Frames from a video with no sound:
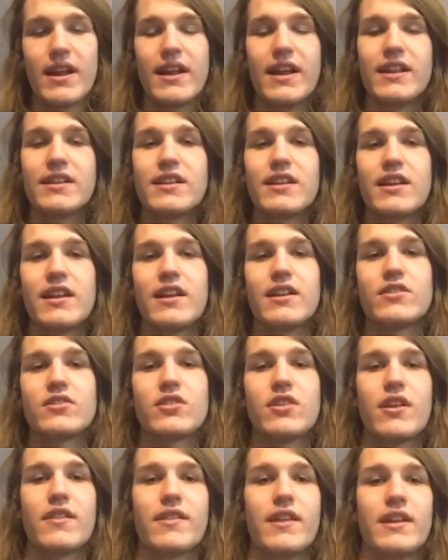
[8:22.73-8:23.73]
an
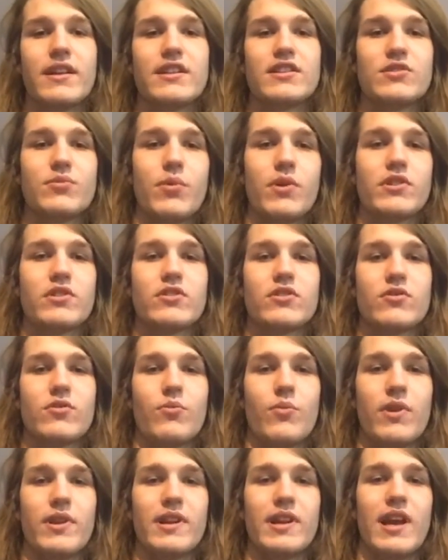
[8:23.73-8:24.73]
18-inch and then he switched
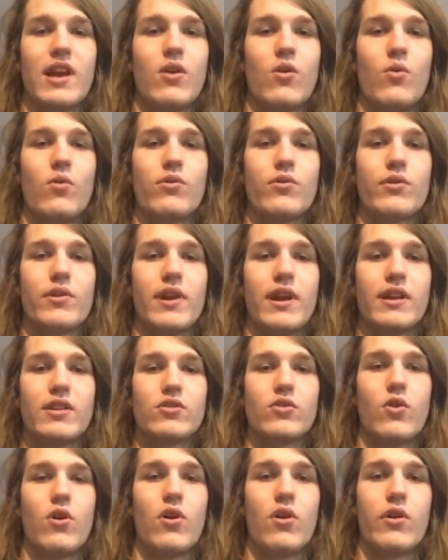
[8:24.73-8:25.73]
when he got older and
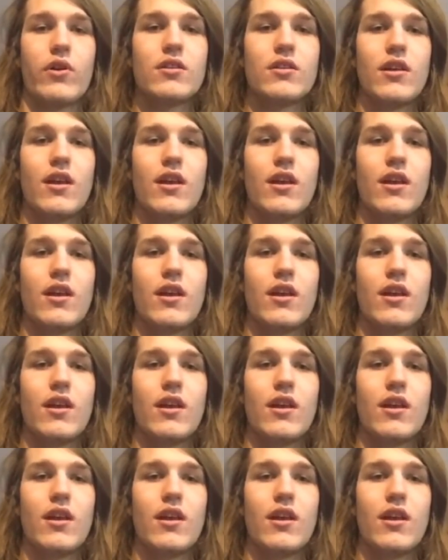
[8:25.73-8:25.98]
taller.